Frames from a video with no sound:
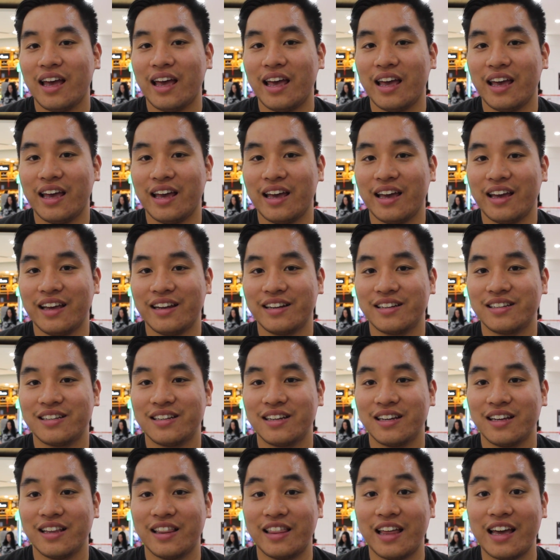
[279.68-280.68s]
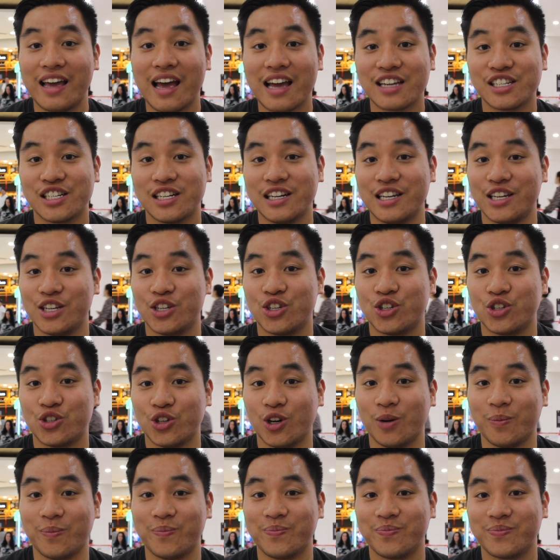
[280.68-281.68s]
and they actually
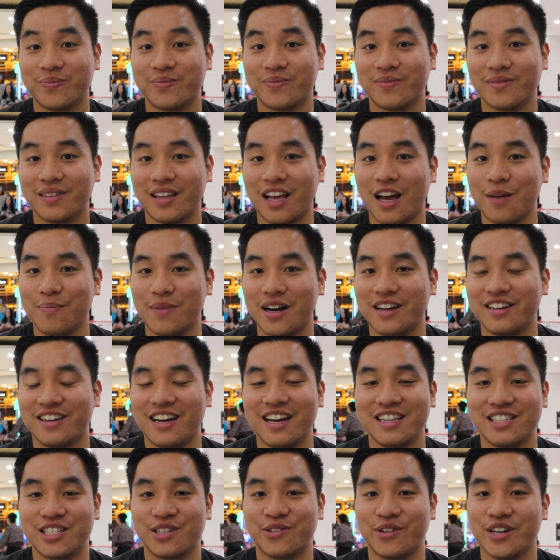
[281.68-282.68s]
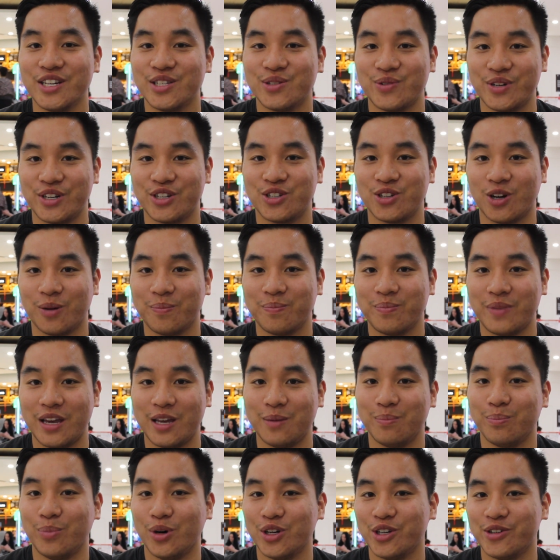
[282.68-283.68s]
shop at my dad's grocery shop
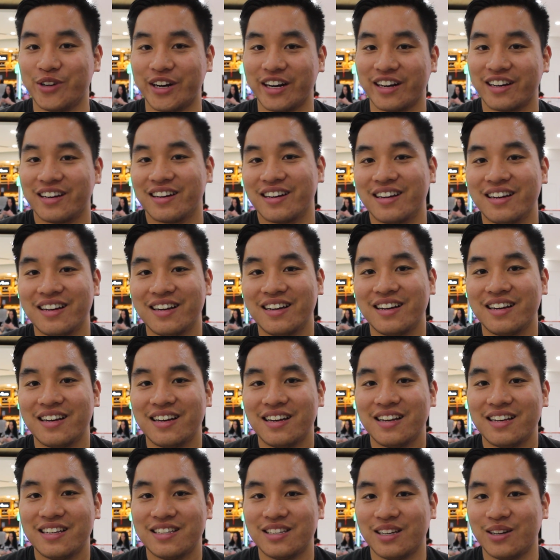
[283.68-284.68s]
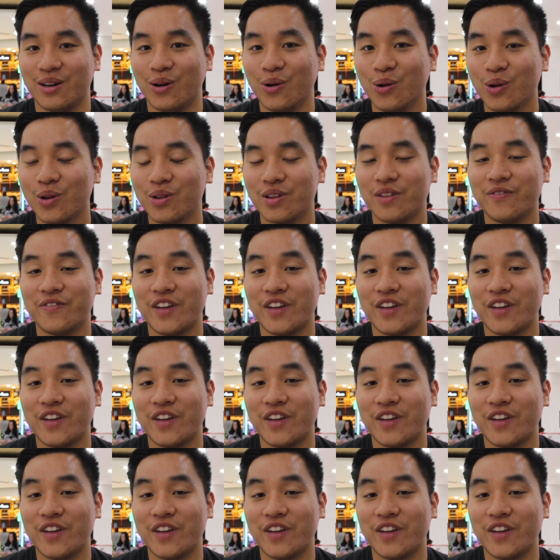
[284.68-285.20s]
in Bonnyrigg. So all the